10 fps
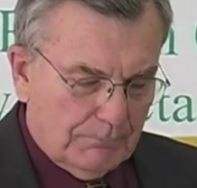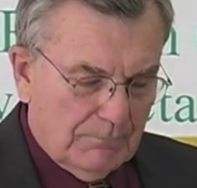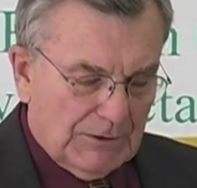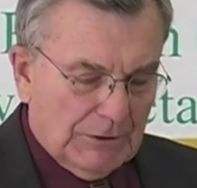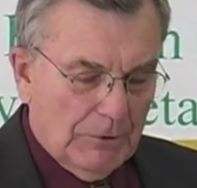
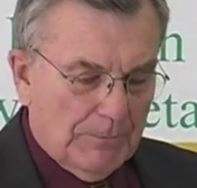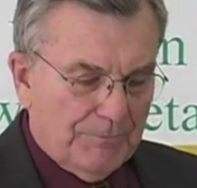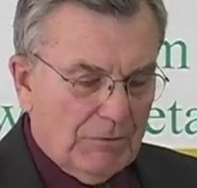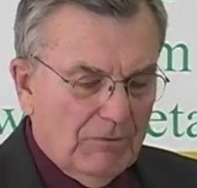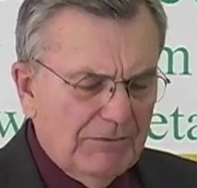So
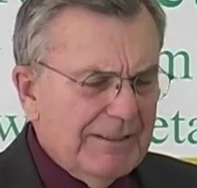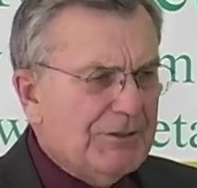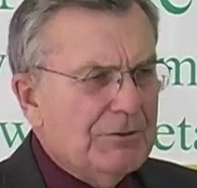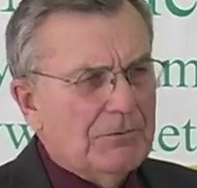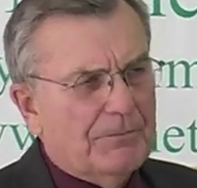what
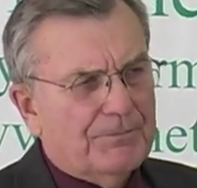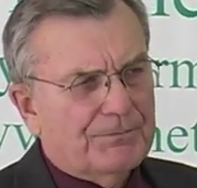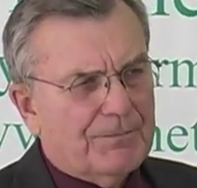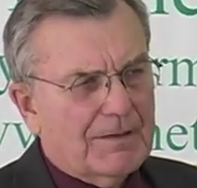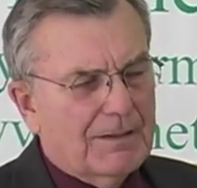do?
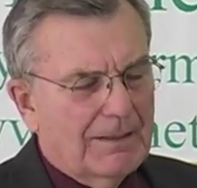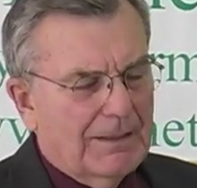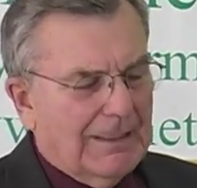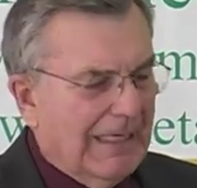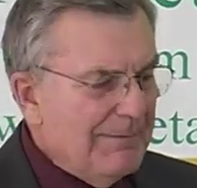
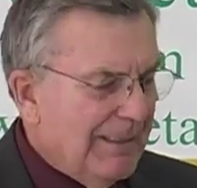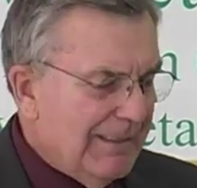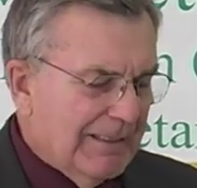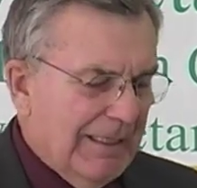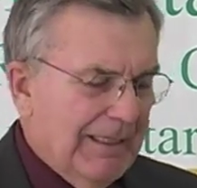I
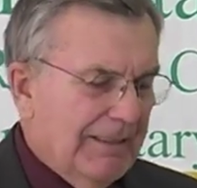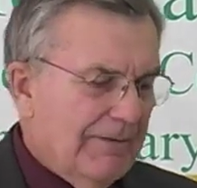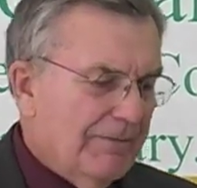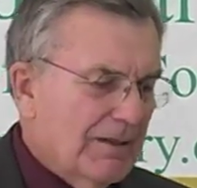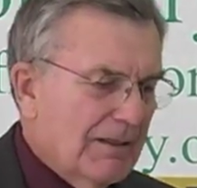maintain